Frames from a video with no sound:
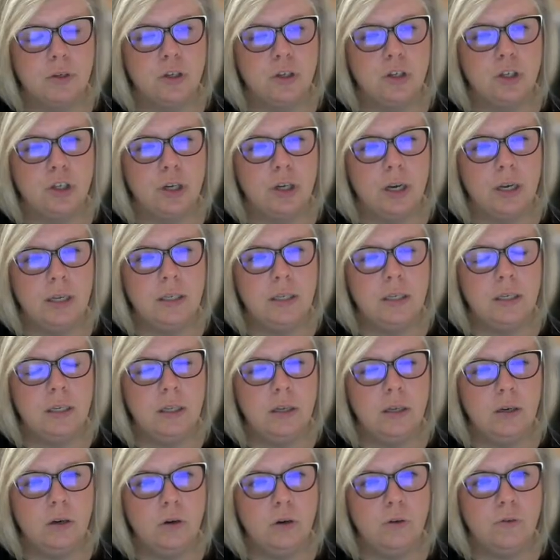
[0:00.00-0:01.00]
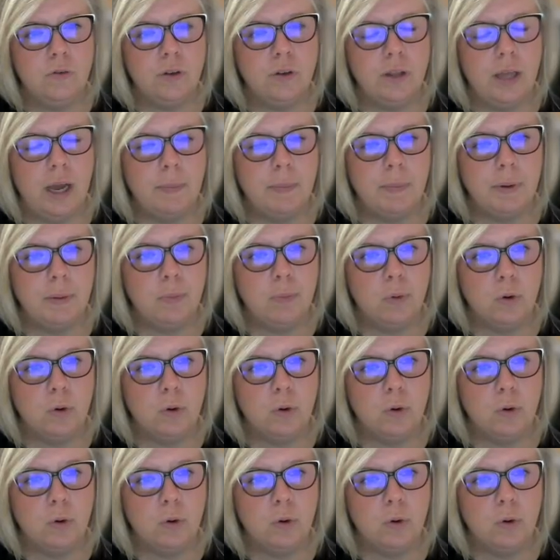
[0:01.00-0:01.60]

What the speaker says: just the overlapping